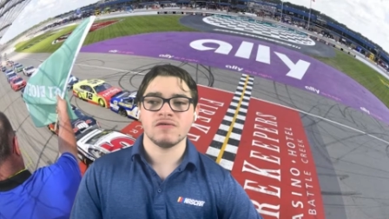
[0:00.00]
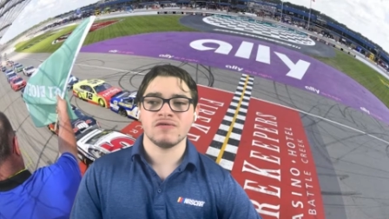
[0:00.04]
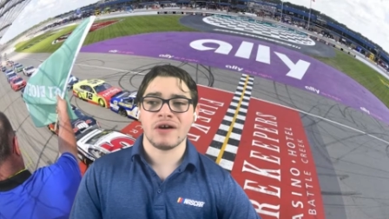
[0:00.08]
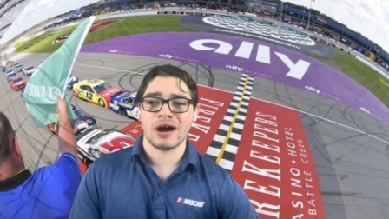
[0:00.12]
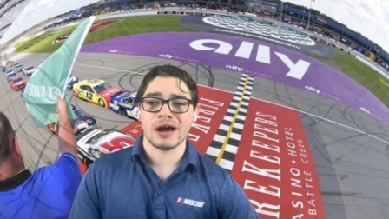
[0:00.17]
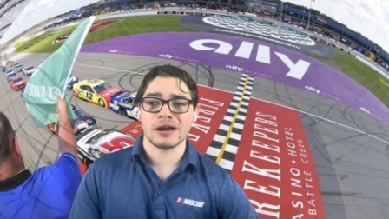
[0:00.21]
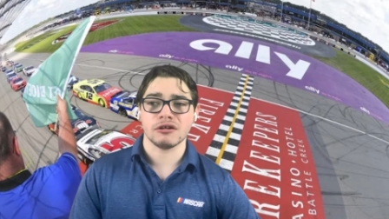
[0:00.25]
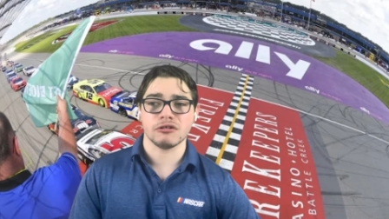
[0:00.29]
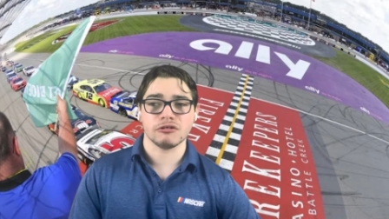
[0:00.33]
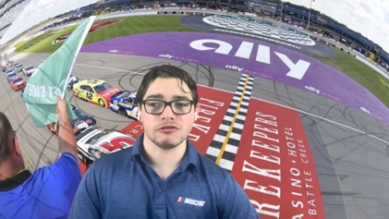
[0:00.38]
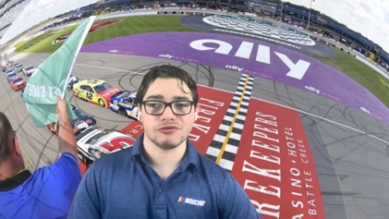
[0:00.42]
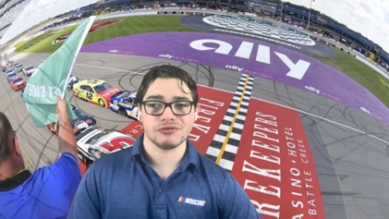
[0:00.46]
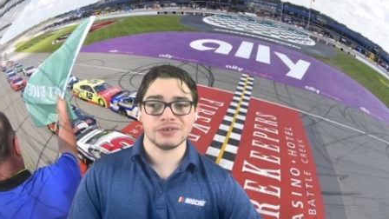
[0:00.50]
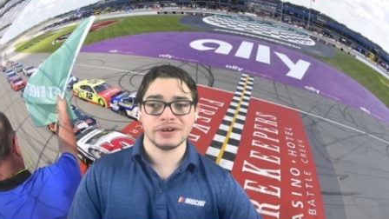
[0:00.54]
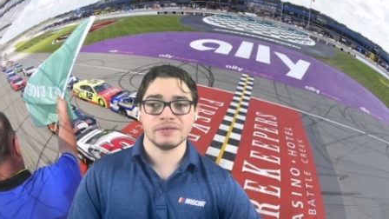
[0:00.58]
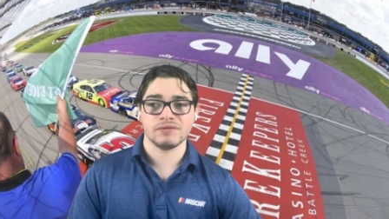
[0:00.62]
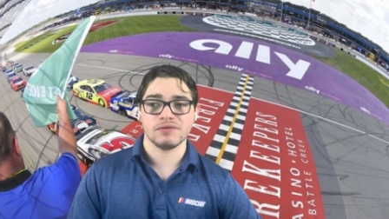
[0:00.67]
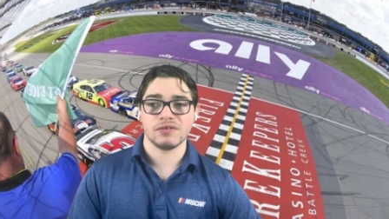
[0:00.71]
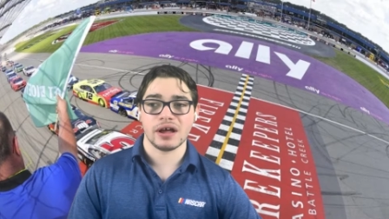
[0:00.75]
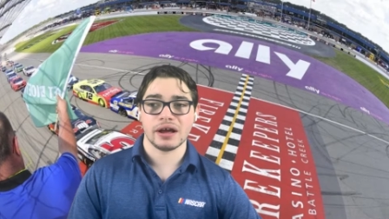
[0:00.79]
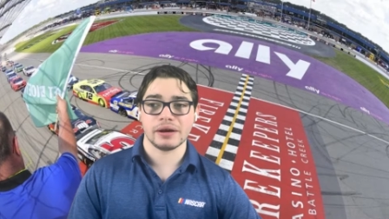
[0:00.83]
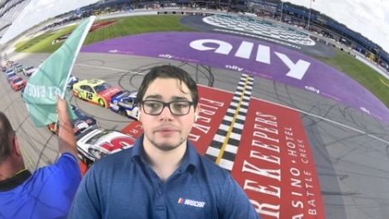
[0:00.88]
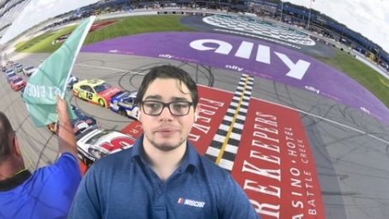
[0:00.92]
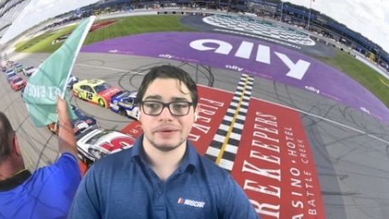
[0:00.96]
final green
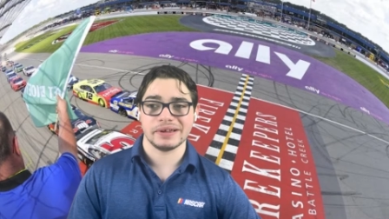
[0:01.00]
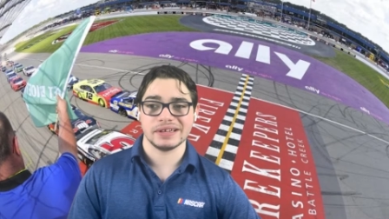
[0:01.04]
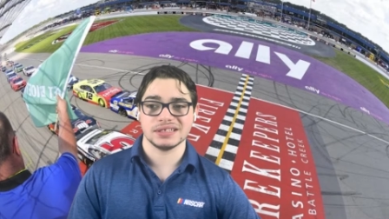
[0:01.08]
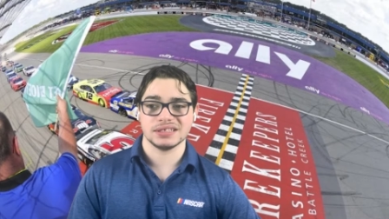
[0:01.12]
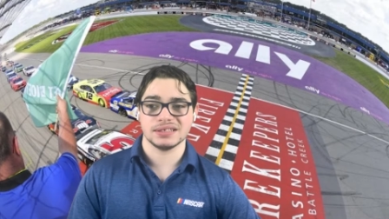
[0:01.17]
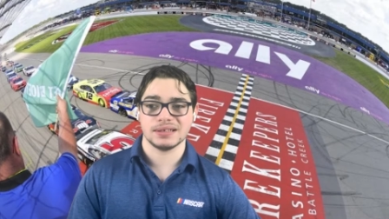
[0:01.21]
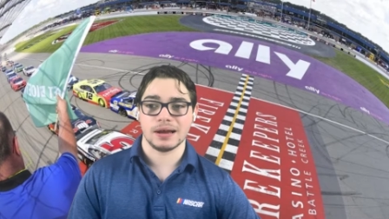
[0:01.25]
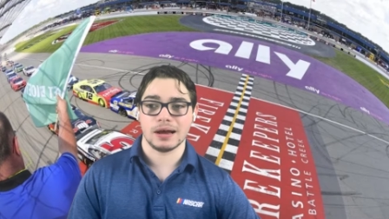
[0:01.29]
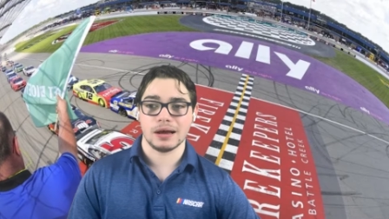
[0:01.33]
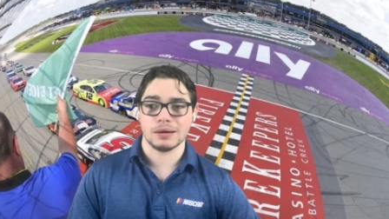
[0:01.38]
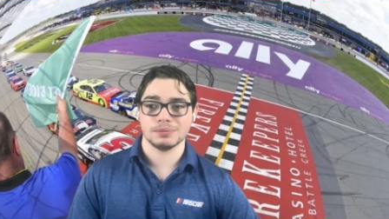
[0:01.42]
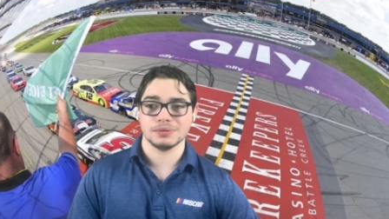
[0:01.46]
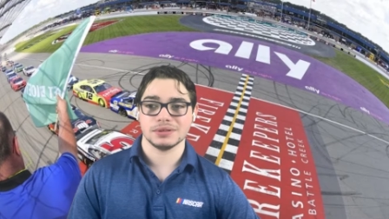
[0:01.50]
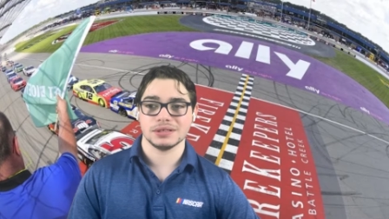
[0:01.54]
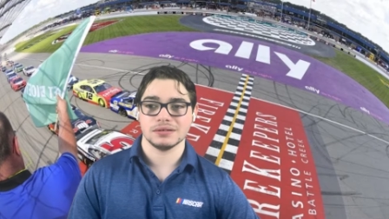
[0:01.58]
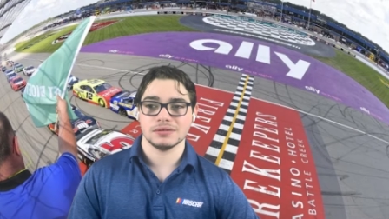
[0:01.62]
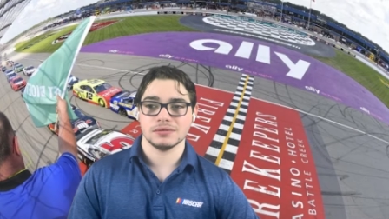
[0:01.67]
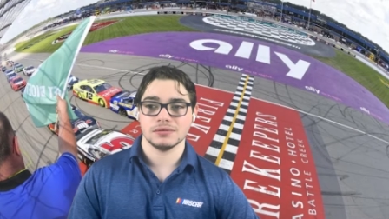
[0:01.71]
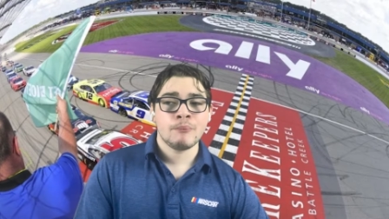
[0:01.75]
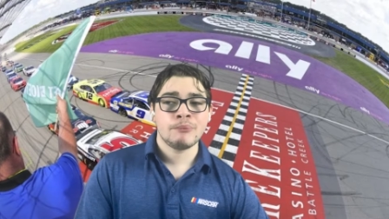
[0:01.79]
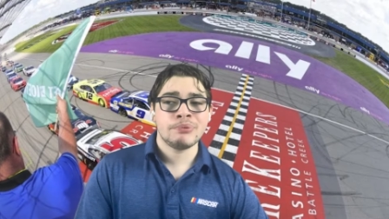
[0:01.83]
flag pit stops.